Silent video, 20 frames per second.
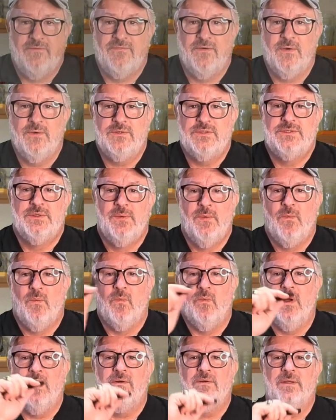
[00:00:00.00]
folks,
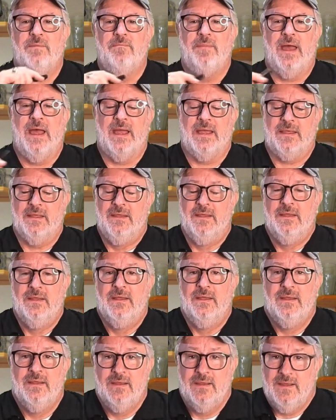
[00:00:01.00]
welcome back.
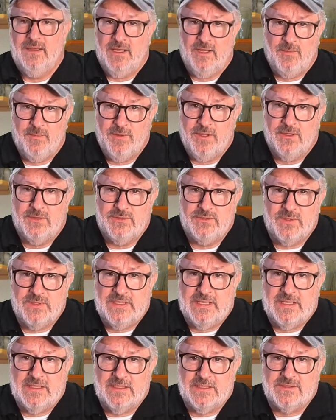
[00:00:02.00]
I hope you enjoyed
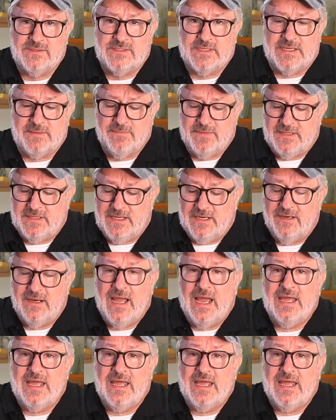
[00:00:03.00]
that little segment there.